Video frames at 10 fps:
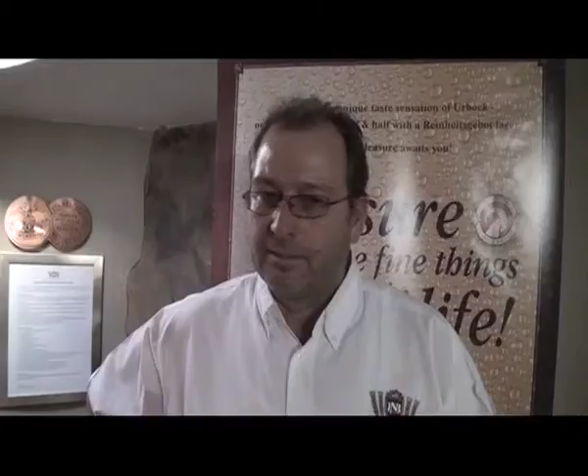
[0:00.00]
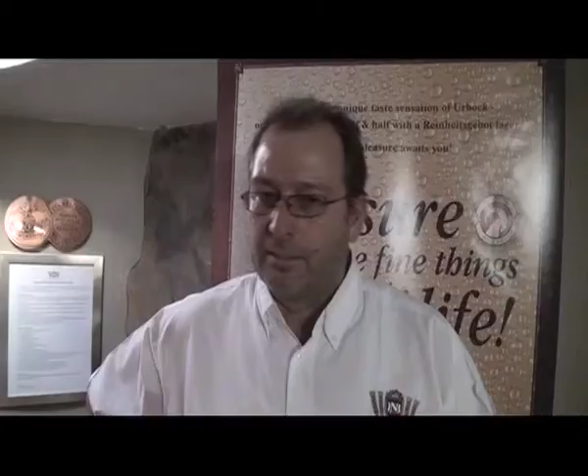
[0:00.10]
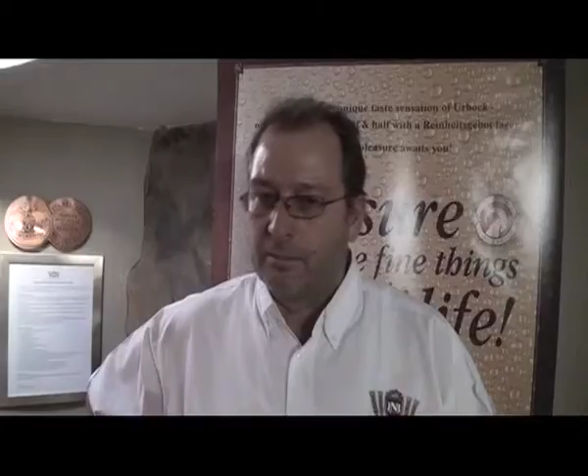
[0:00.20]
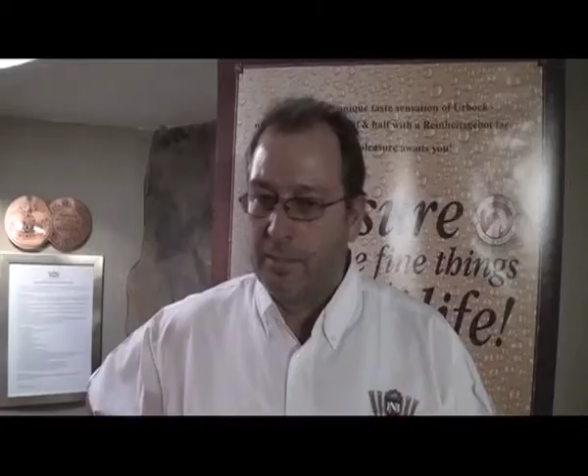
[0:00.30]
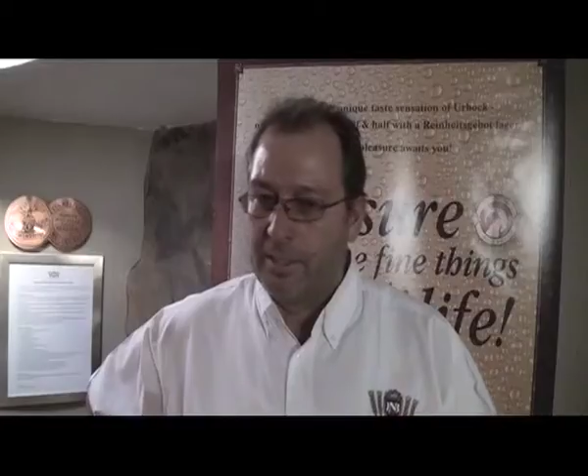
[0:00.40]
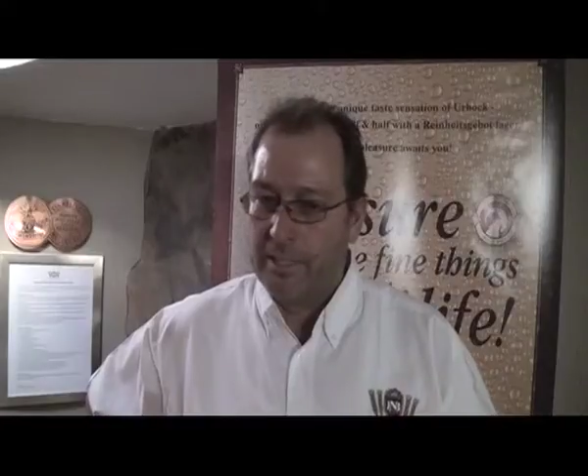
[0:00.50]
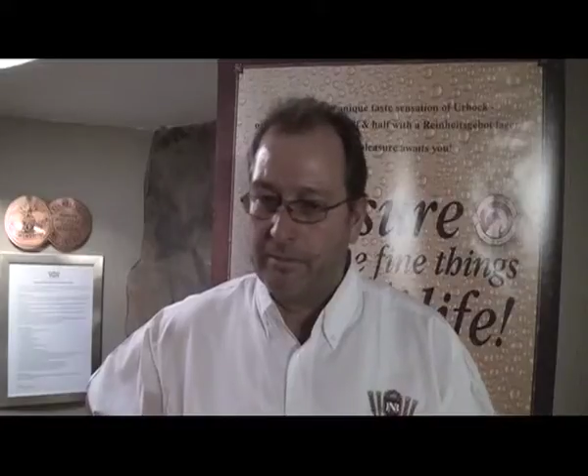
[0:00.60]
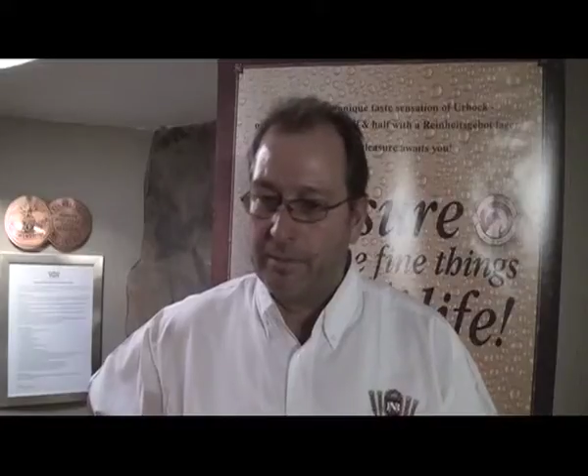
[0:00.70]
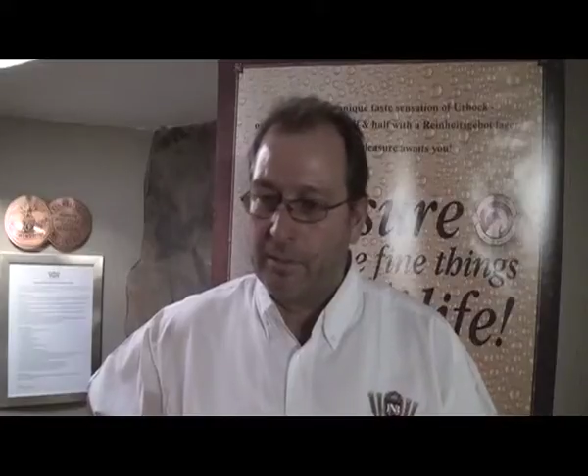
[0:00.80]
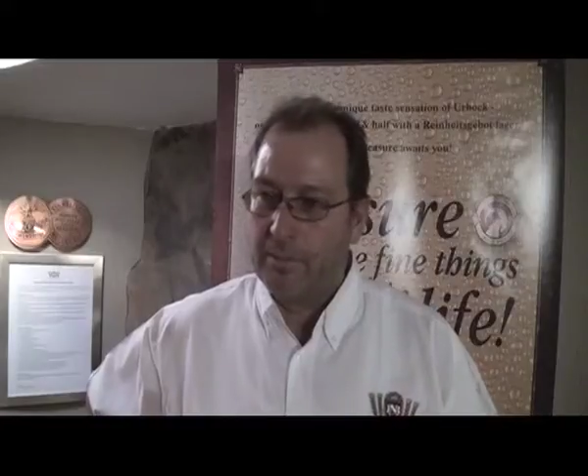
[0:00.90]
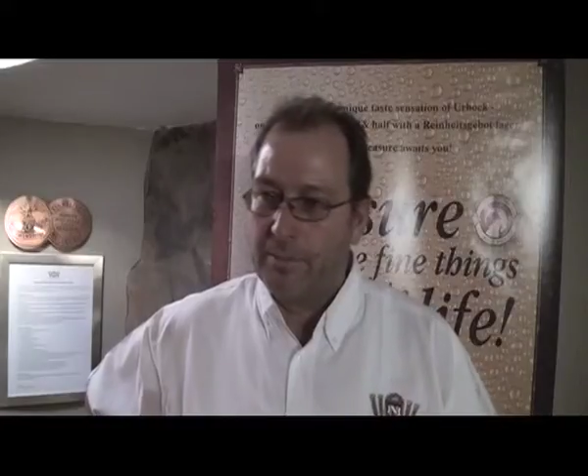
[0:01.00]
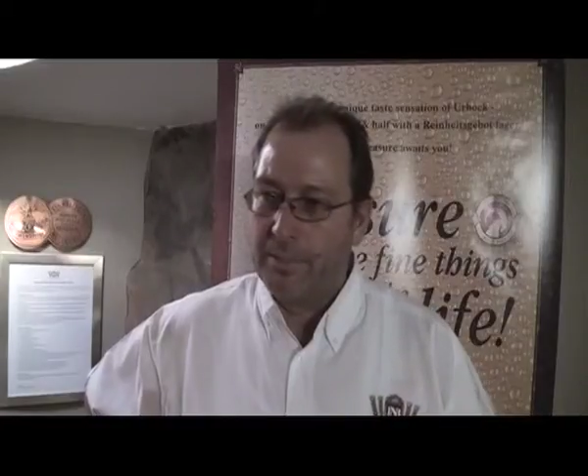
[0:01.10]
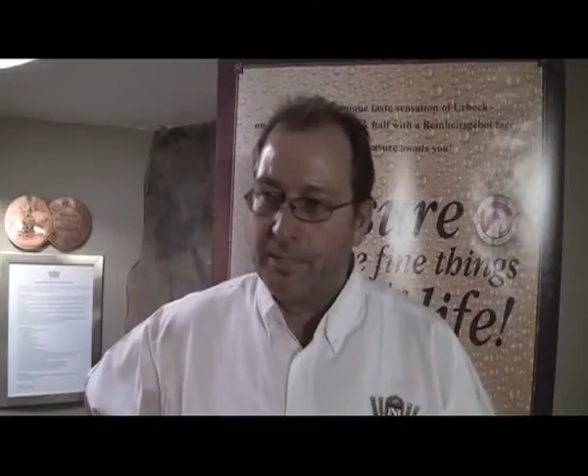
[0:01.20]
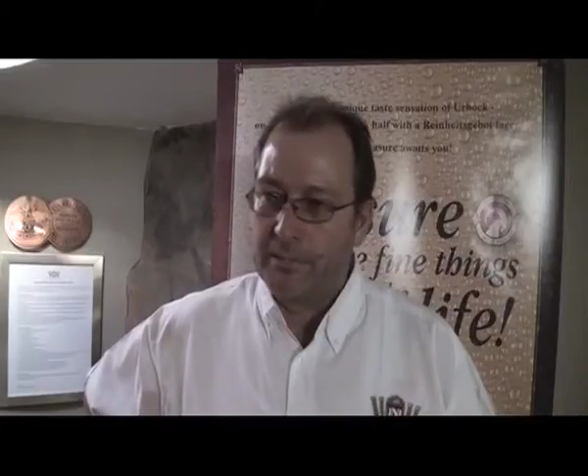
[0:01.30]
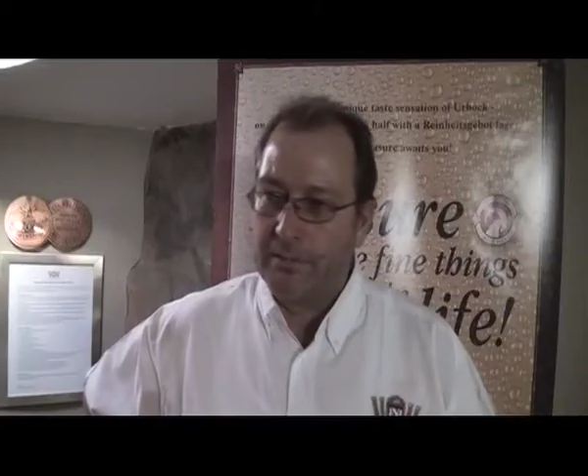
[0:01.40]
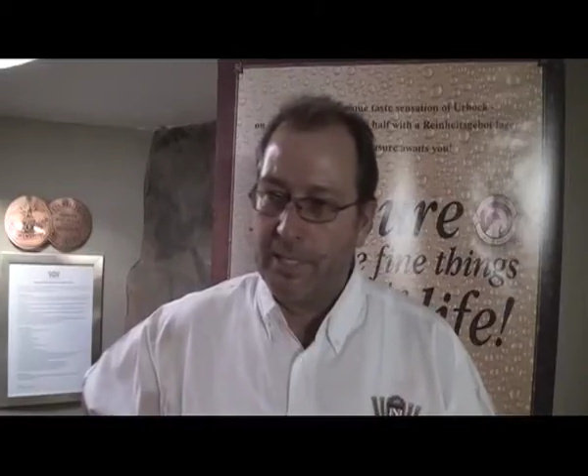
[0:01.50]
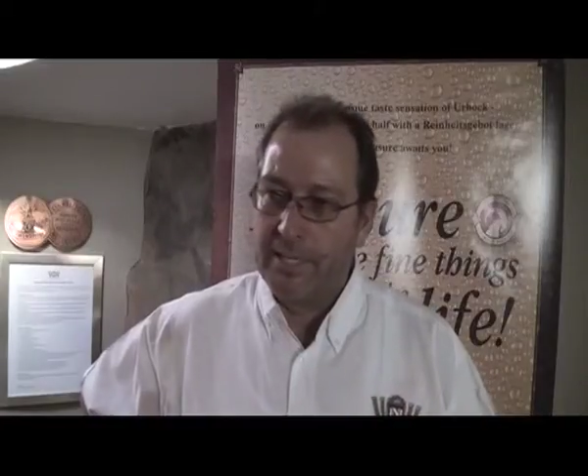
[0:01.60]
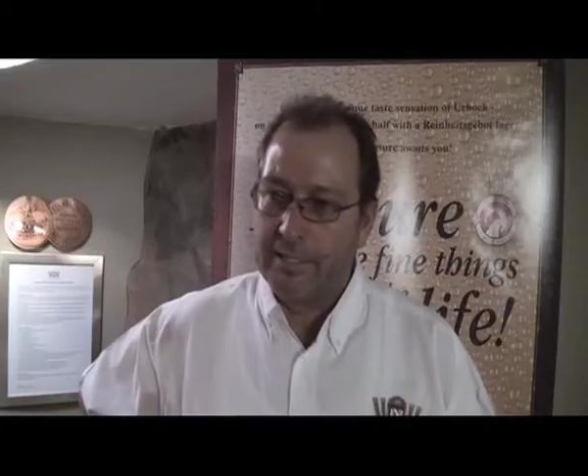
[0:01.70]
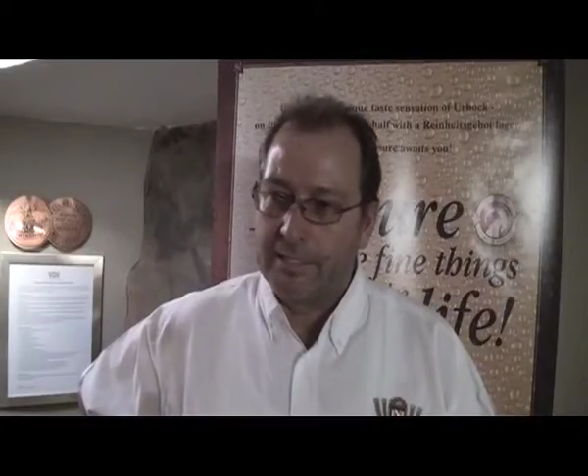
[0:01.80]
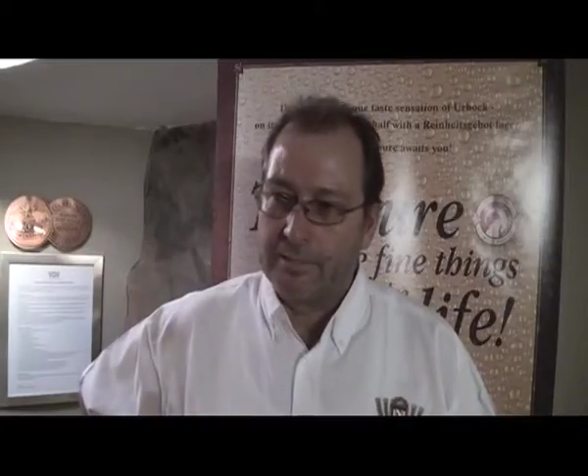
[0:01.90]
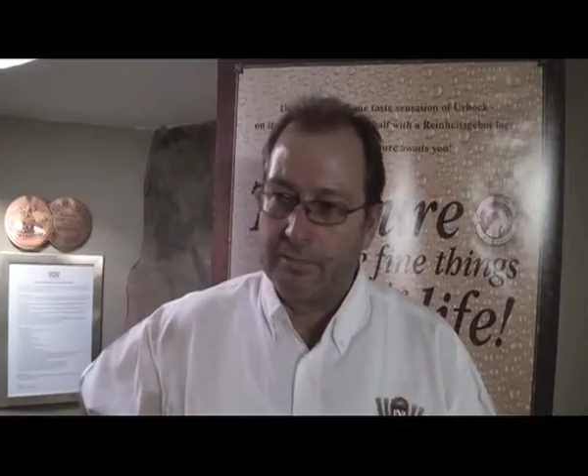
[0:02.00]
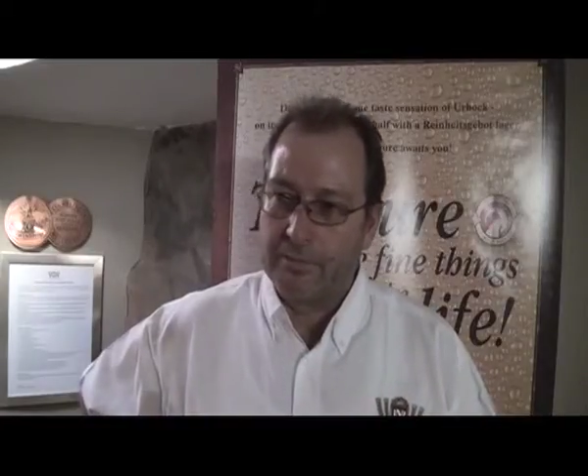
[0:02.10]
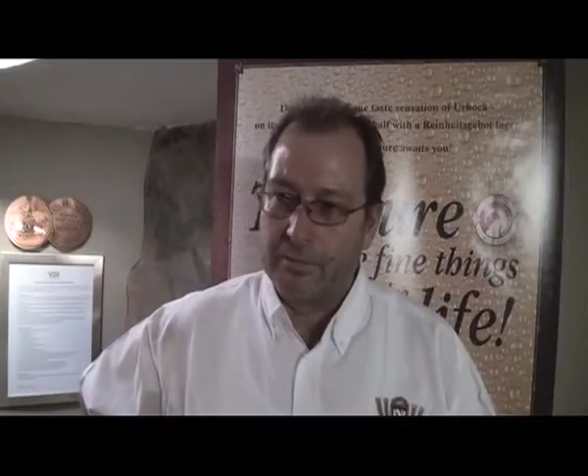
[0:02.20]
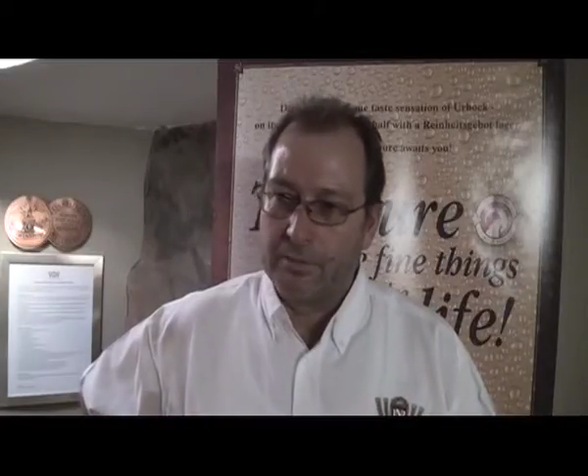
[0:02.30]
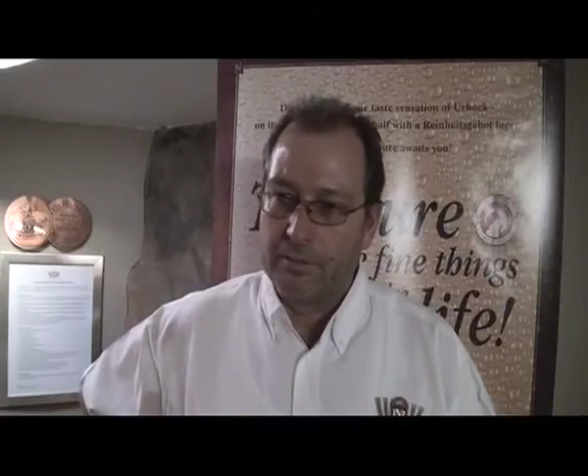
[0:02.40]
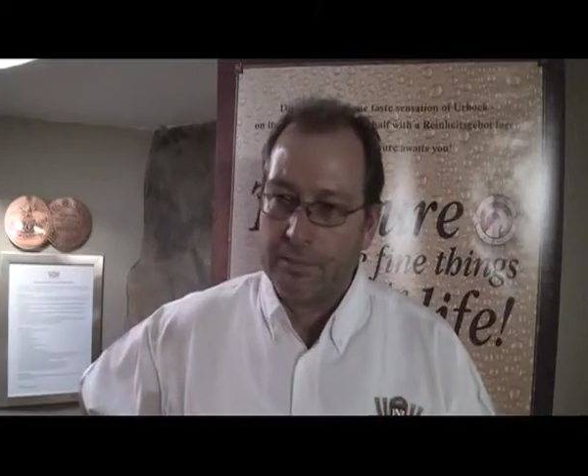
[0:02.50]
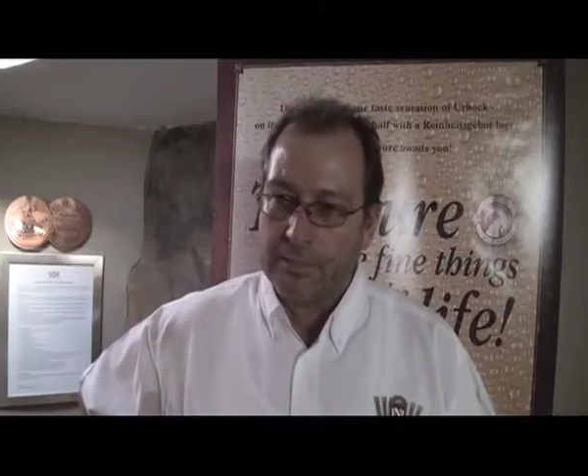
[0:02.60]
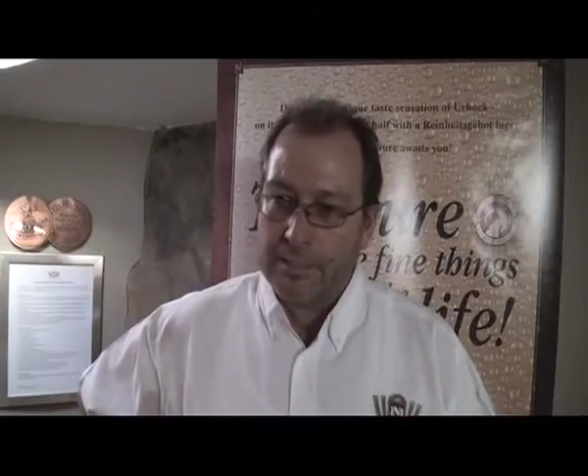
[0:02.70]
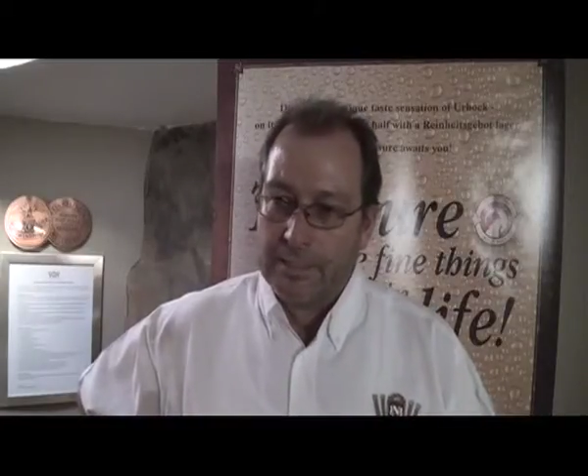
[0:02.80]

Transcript: yeah, we have now a beer created for,